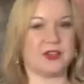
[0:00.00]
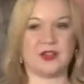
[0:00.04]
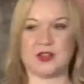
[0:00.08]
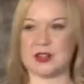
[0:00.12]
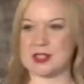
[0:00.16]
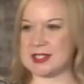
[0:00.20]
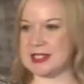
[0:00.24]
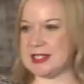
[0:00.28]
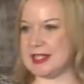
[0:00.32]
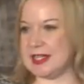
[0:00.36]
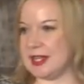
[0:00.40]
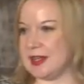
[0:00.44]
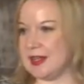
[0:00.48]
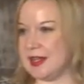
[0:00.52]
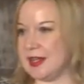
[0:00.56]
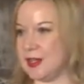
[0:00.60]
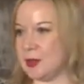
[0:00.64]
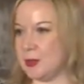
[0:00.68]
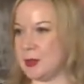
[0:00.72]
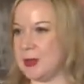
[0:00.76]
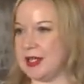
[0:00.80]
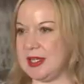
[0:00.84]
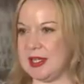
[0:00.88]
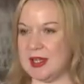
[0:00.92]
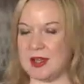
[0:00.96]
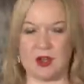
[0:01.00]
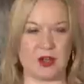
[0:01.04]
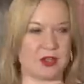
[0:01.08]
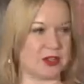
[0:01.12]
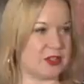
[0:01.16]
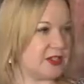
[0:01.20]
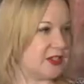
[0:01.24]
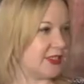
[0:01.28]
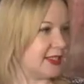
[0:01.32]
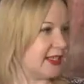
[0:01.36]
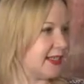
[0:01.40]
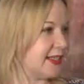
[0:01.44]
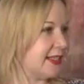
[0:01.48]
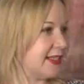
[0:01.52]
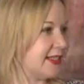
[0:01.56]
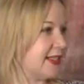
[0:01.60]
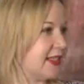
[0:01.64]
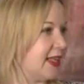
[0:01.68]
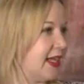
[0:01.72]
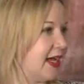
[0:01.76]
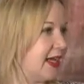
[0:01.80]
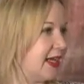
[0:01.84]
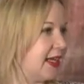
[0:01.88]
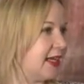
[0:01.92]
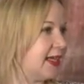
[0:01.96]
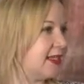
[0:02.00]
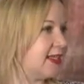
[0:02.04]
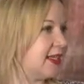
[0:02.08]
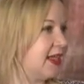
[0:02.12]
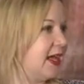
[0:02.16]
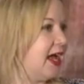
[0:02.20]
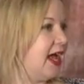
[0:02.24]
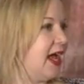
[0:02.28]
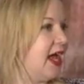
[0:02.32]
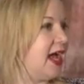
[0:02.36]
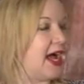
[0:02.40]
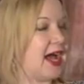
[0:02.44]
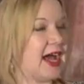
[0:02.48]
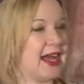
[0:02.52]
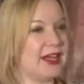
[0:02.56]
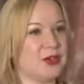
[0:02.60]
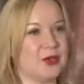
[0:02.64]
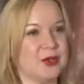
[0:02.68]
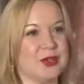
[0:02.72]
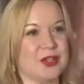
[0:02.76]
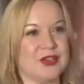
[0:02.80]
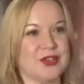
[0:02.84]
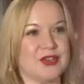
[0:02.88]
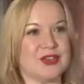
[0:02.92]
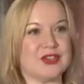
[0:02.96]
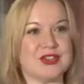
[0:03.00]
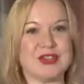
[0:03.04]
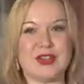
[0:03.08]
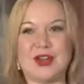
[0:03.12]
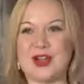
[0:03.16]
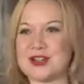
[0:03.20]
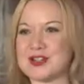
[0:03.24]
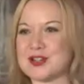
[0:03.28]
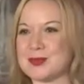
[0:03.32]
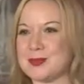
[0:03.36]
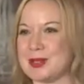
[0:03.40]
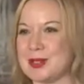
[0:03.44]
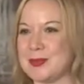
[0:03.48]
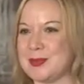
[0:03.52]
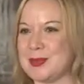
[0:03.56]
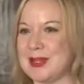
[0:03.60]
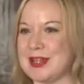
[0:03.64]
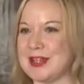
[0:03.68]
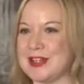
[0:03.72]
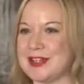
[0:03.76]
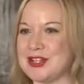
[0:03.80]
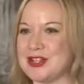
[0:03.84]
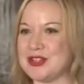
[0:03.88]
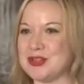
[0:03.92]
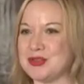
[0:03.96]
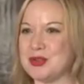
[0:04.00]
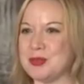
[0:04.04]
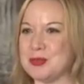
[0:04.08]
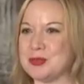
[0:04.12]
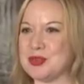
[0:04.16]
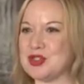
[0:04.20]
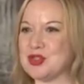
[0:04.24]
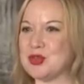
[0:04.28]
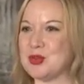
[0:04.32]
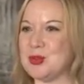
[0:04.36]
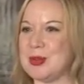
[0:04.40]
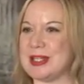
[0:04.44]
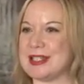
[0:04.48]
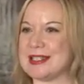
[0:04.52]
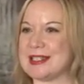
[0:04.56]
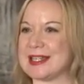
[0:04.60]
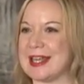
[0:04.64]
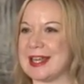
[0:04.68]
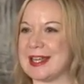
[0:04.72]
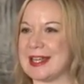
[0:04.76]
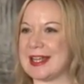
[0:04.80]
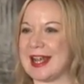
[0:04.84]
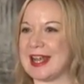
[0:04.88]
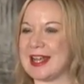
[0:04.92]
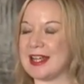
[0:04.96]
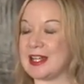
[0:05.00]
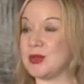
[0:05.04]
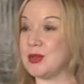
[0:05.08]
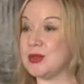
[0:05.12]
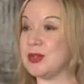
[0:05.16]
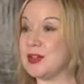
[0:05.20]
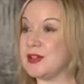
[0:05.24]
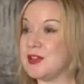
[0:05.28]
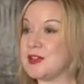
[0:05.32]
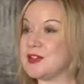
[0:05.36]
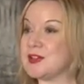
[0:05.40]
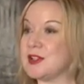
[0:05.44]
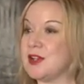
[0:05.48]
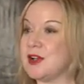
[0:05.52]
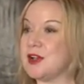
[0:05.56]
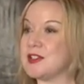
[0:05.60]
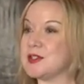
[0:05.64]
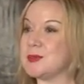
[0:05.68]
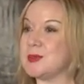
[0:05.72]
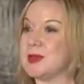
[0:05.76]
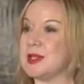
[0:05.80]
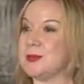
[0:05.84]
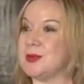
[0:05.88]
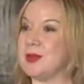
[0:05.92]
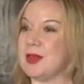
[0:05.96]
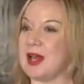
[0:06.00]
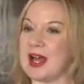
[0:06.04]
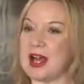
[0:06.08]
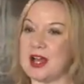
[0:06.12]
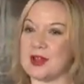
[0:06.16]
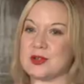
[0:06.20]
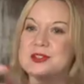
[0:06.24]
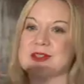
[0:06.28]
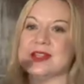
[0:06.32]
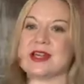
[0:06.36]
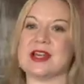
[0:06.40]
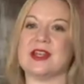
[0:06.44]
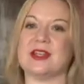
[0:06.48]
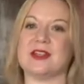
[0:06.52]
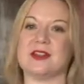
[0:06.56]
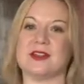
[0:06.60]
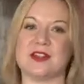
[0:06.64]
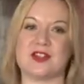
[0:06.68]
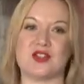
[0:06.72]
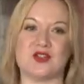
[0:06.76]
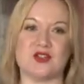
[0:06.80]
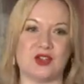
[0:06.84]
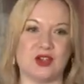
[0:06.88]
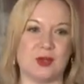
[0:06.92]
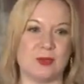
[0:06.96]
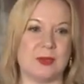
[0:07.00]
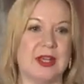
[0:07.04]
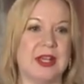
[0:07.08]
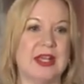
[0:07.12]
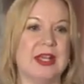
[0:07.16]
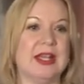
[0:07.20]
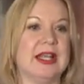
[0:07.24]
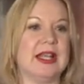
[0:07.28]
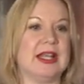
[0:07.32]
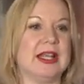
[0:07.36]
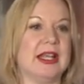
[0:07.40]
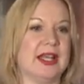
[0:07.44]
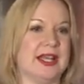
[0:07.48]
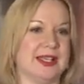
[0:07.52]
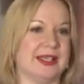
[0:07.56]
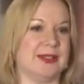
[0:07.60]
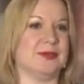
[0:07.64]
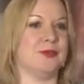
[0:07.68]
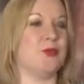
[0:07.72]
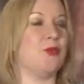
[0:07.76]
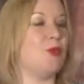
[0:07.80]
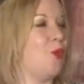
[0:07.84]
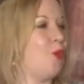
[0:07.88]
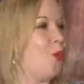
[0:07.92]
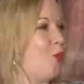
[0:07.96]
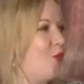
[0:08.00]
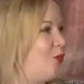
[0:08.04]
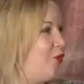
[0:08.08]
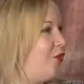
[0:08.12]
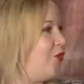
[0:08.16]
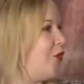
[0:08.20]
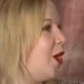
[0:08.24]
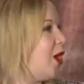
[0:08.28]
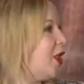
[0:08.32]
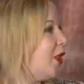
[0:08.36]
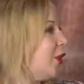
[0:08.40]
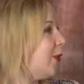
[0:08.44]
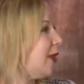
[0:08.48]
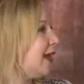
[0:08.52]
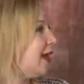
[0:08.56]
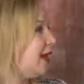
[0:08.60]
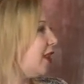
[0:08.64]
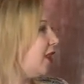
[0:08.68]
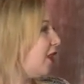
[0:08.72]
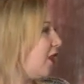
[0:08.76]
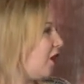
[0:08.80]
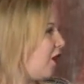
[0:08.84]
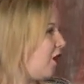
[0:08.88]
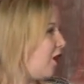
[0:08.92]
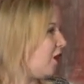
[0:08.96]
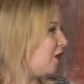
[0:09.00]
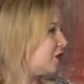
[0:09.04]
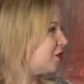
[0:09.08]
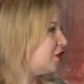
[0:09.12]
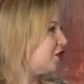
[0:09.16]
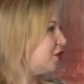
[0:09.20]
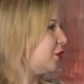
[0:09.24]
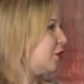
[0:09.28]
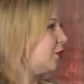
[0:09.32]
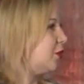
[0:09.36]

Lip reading: for TLLP onto this slide. I know that there's lots of people in this room tweeting. I know that there's lots of people outside of this room following along to